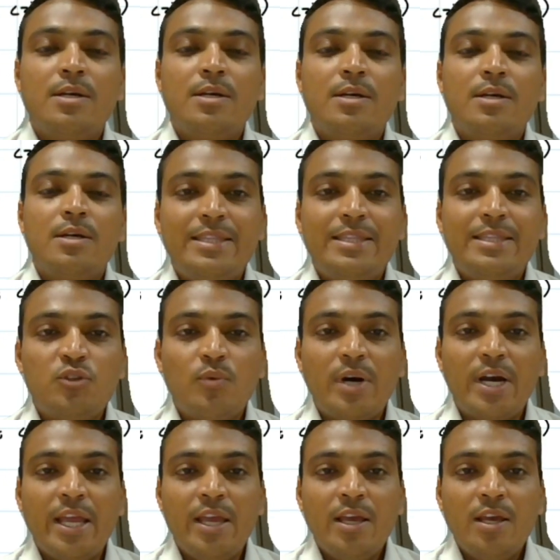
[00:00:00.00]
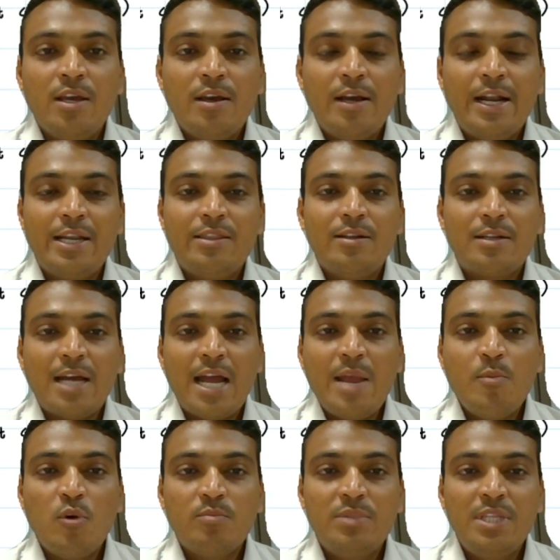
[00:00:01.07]
And that's why at the
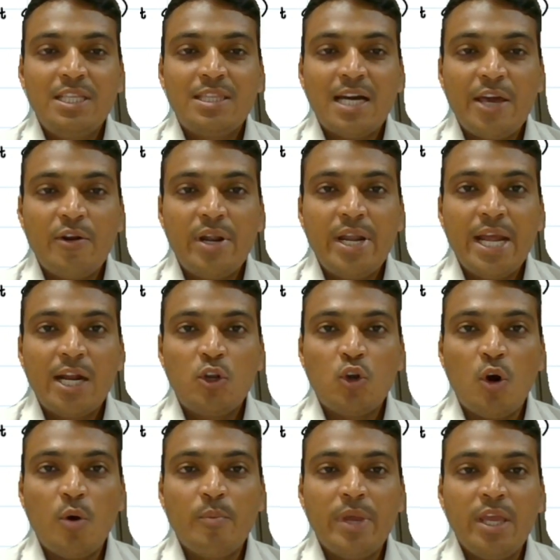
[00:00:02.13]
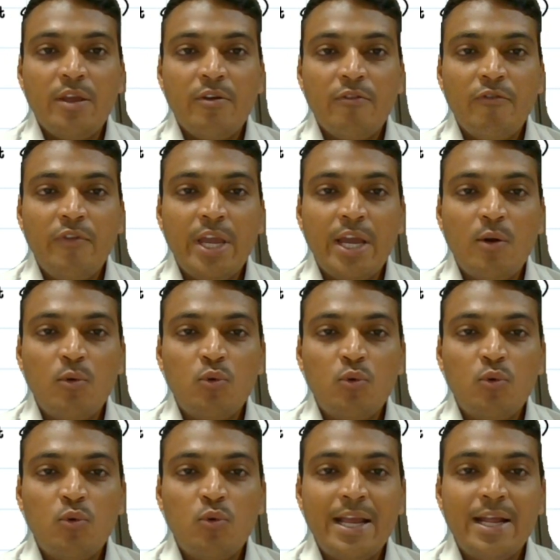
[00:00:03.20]
time of the thyroidectomy, we have to
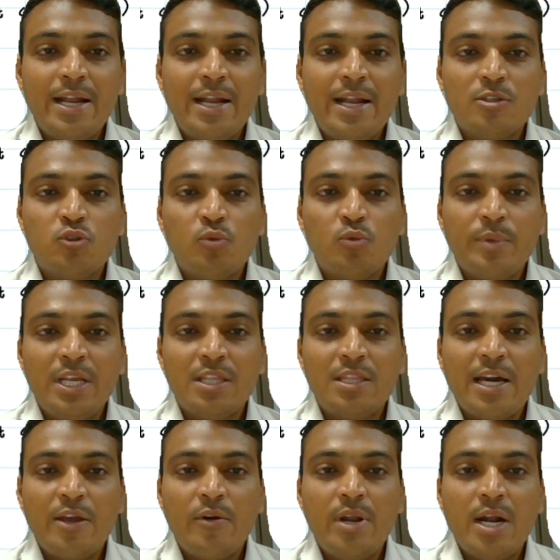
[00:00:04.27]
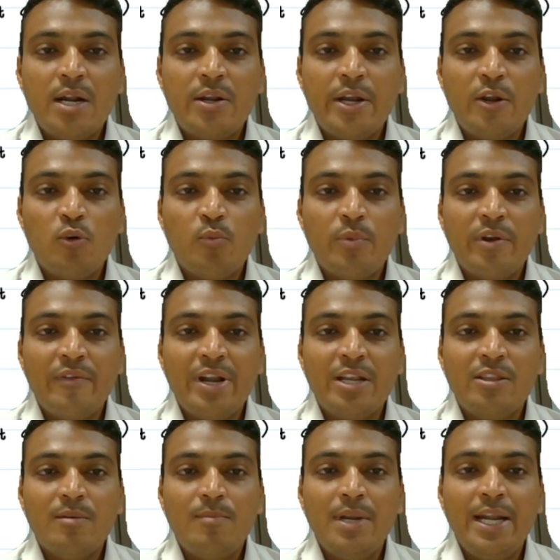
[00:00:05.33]
ligate the superior thyroid artery to
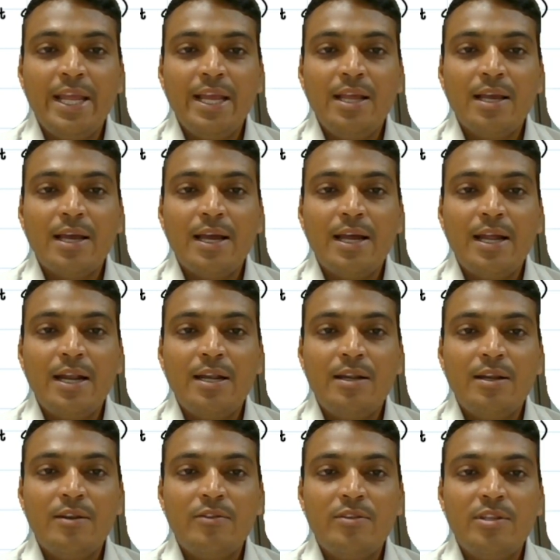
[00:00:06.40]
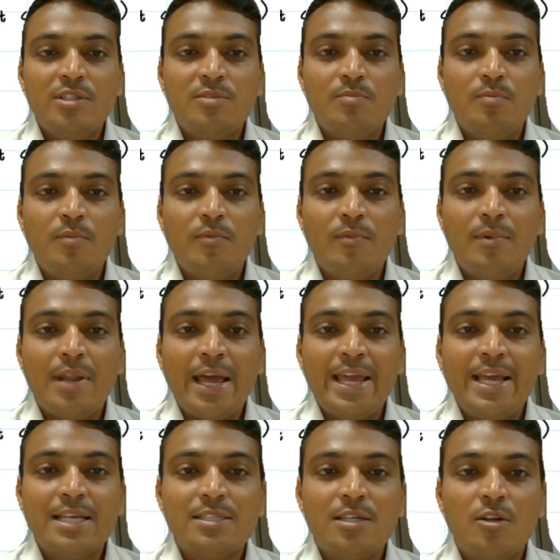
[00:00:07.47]
prevent the bleeding. And this
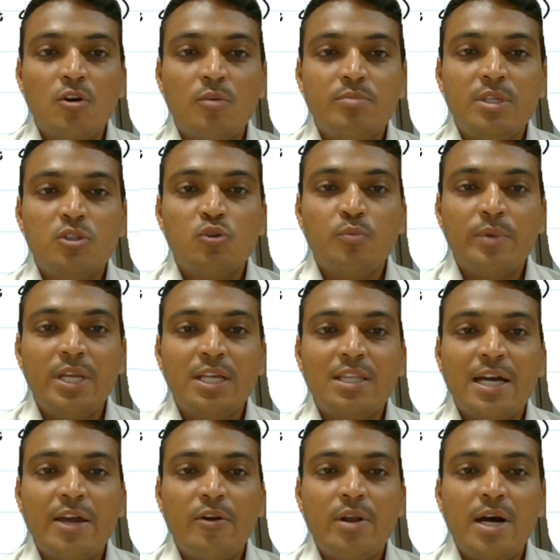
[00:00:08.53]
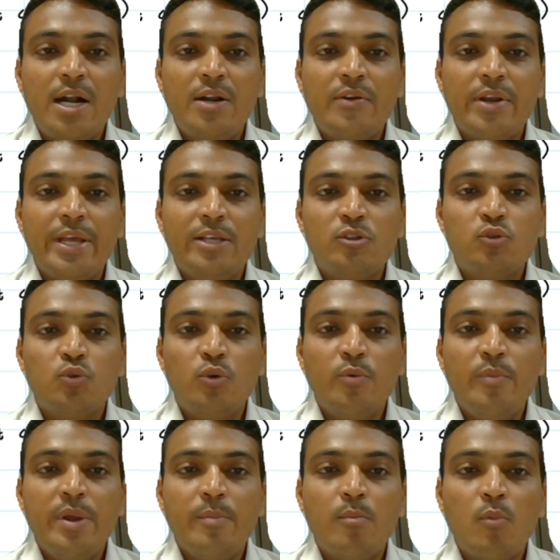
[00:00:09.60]
ligation of the superior thyroid artery
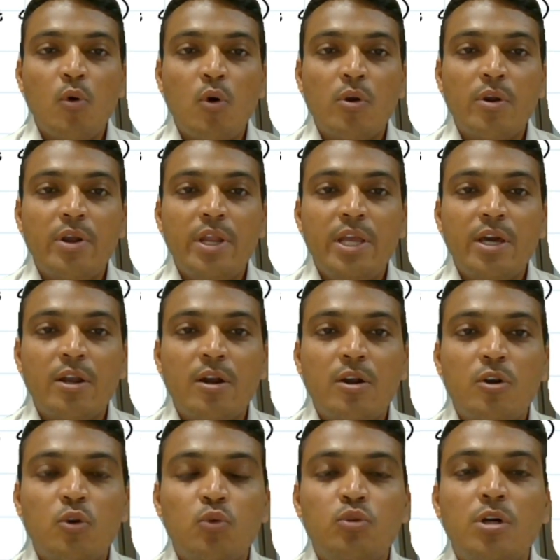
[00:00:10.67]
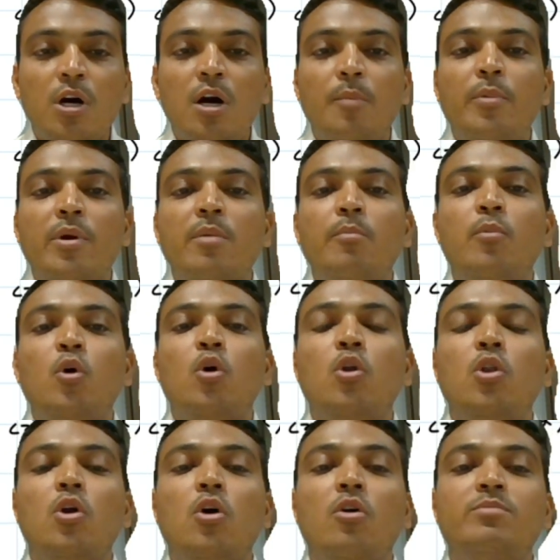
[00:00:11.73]
should be more nearer to the upper
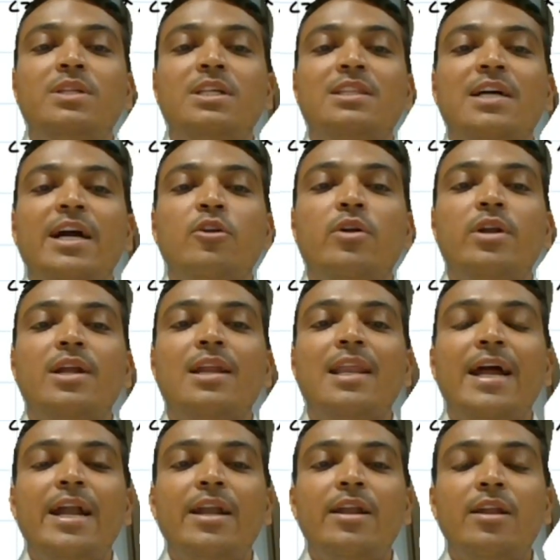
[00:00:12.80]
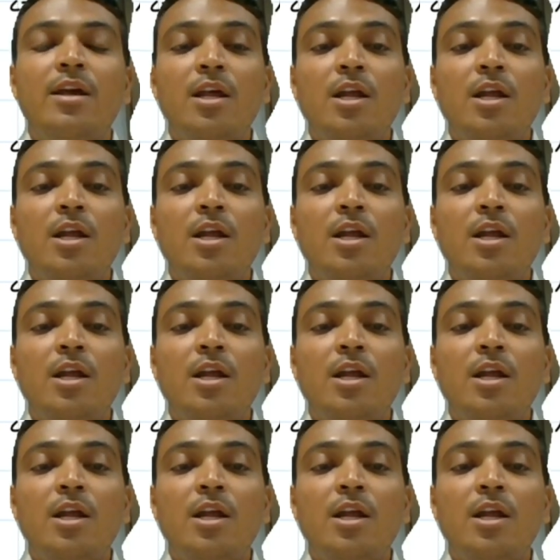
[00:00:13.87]
pole of the thyroid gland